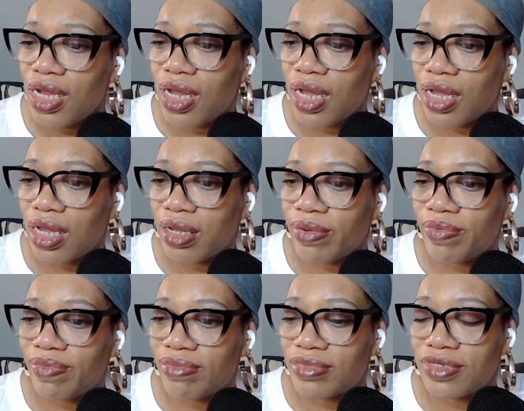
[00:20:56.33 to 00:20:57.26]

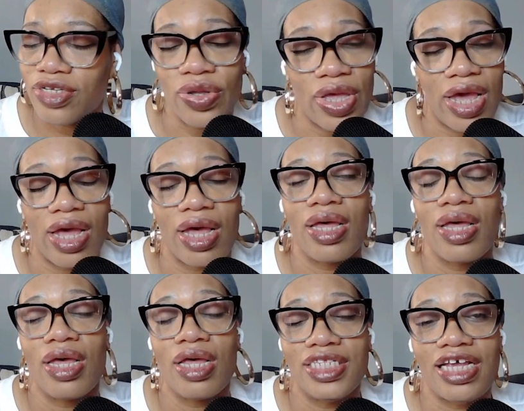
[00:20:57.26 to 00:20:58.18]
Um, so yeah,
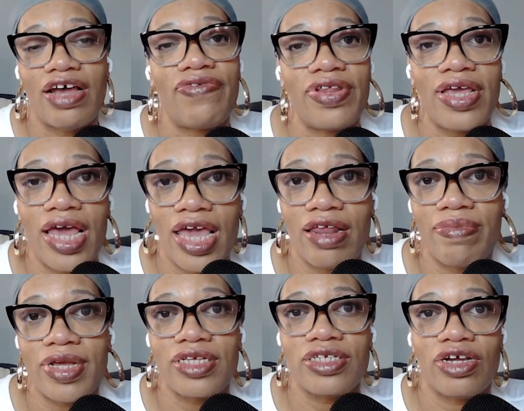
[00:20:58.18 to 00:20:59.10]
definitely a hand
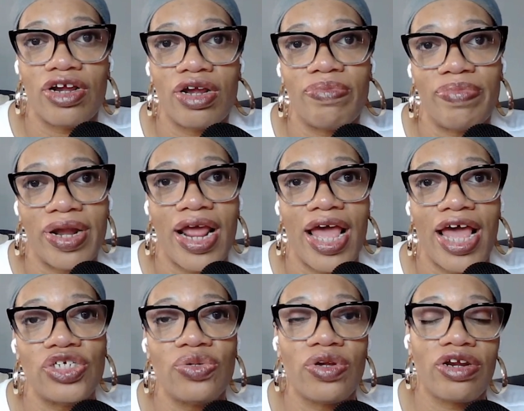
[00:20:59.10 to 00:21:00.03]
mixer, but
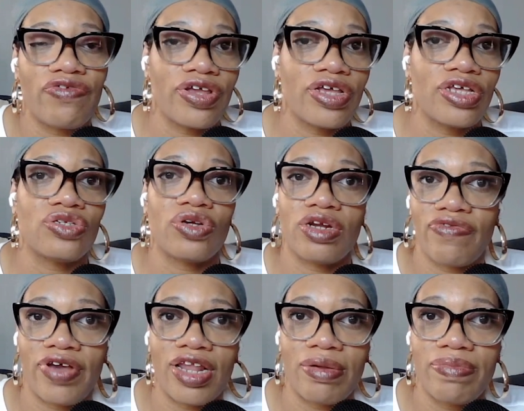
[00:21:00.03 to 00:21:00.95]
as you increase or
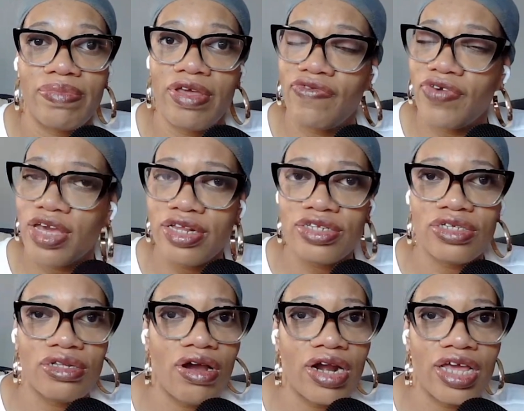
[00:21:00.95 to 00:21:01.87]
develop, if you're getting
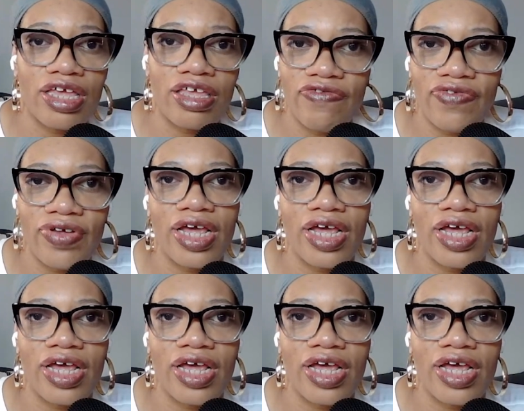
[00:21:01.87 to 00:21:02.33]
started and you feel